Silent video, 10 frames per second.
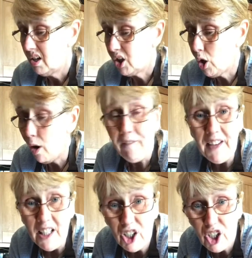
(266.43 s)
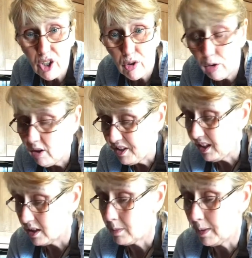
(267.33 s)
coffee liqueur. I
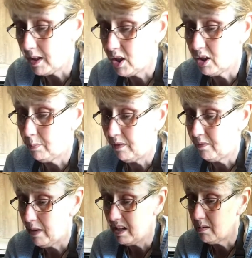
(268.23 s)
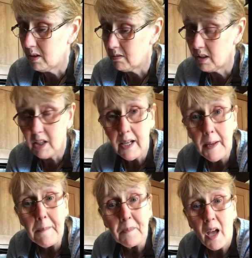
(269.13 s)
think it's Spanish, could be from anywhere really.
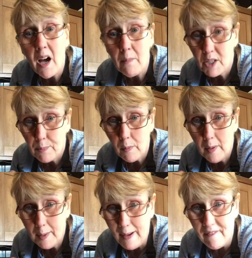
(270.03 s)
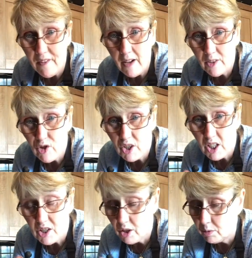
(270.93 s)
It's probably about 500
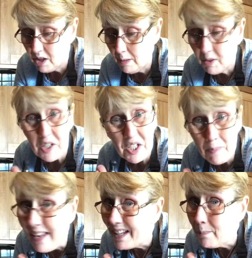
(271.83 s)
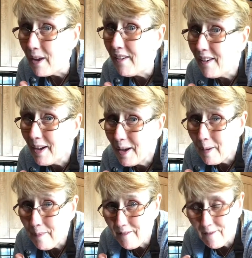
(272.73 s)
years old. I'm going to smell it
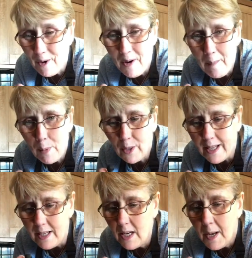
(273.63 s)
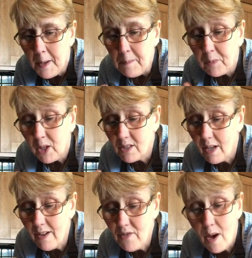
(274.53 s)
before I put it in because
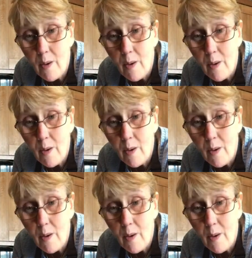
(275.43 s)
I have no